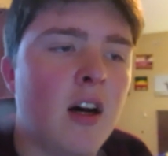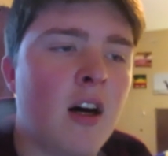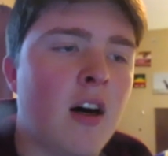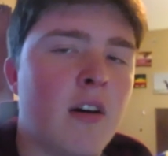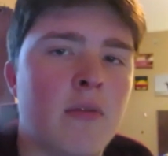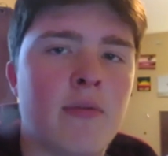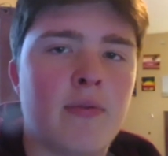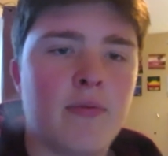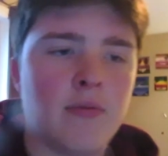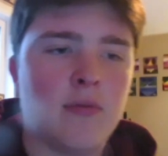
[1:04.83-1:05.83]
uh,
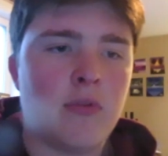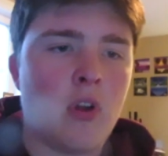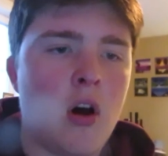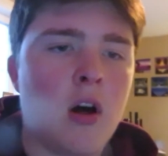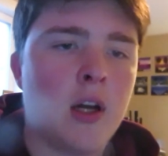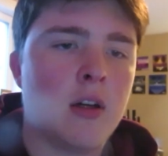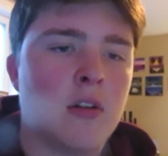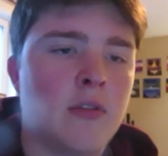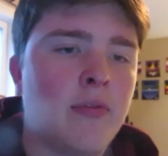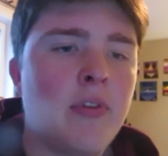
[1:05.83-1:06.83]
vlog
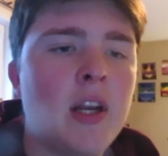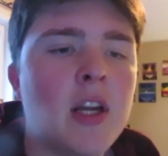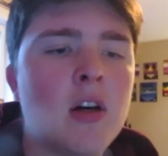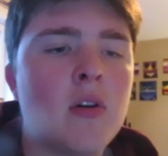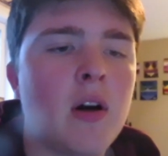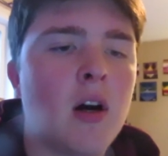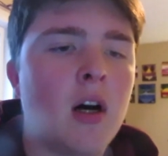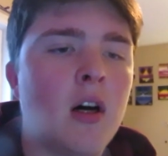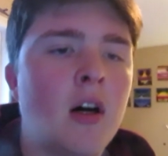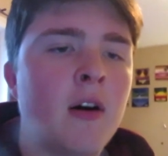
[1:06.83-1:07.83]
or video
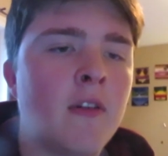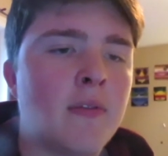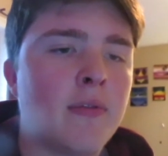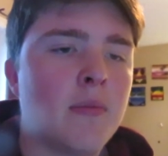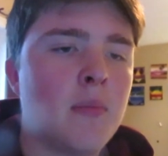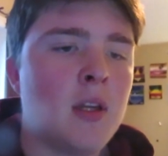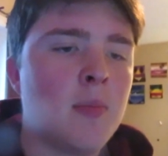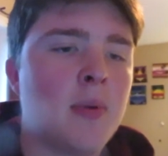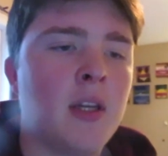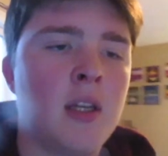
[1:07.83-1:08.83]
of
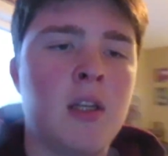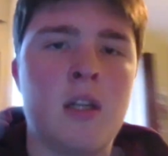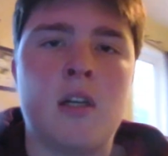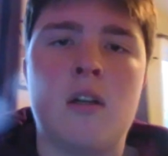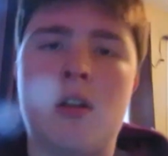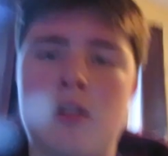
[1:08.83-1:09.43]
me being